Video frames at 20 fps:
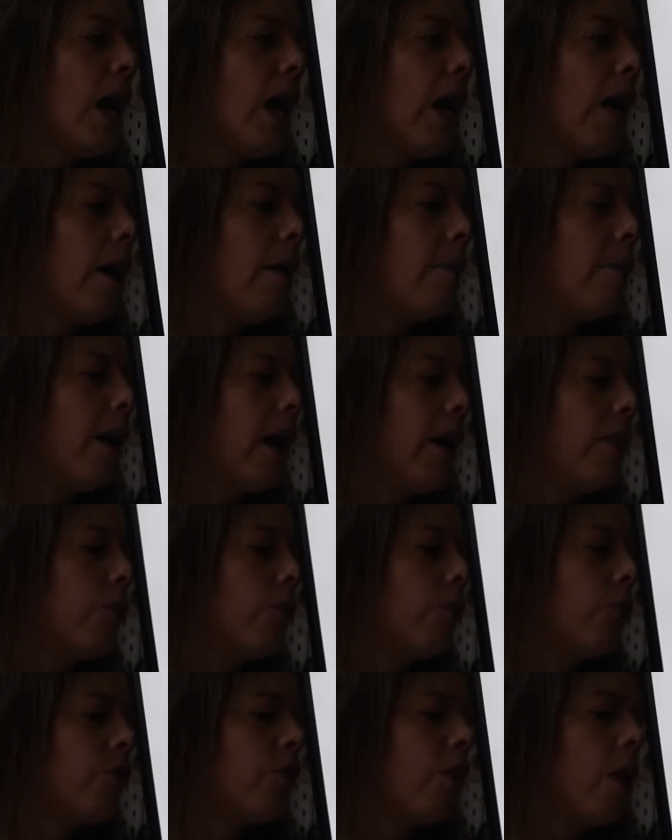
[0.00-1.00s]
and
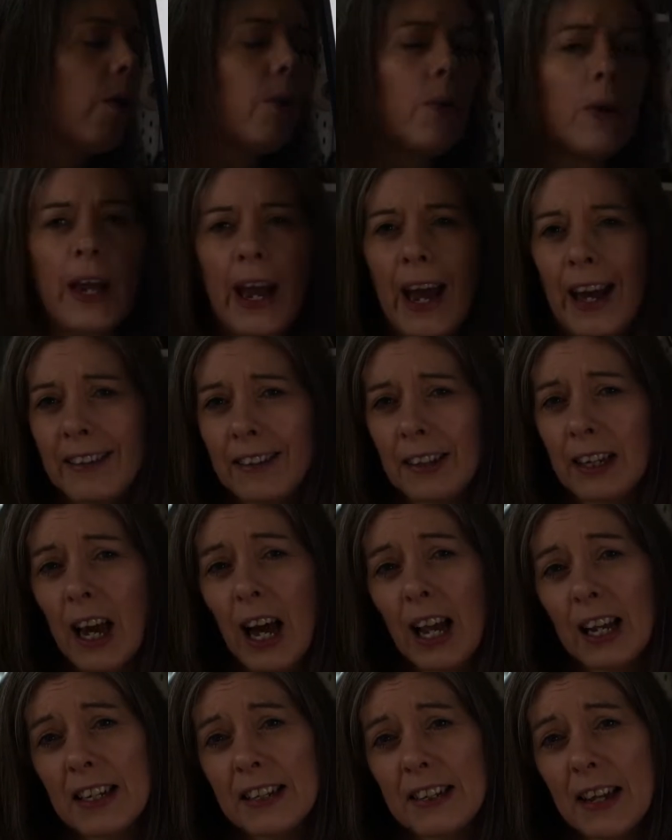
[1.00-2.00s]
also it has a
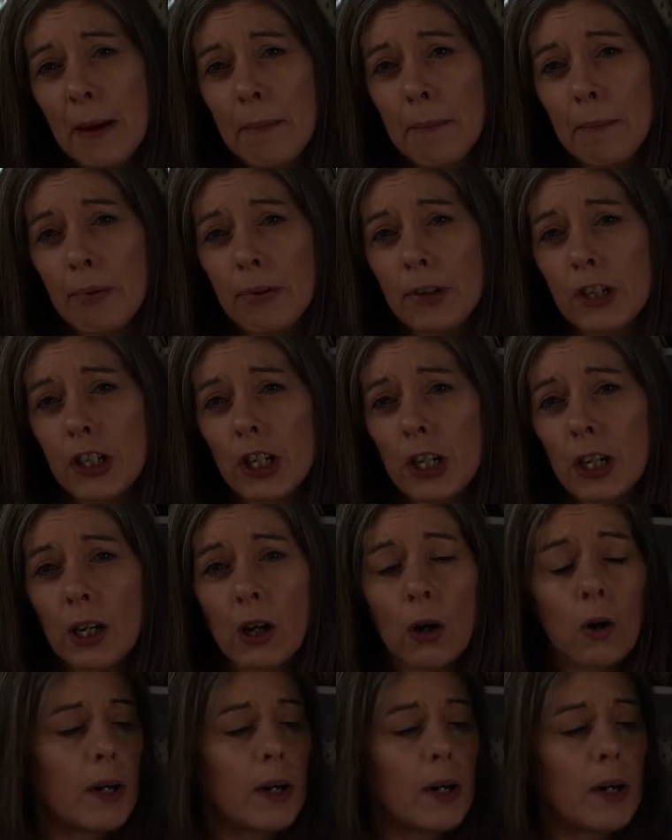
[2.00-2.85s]
color temperature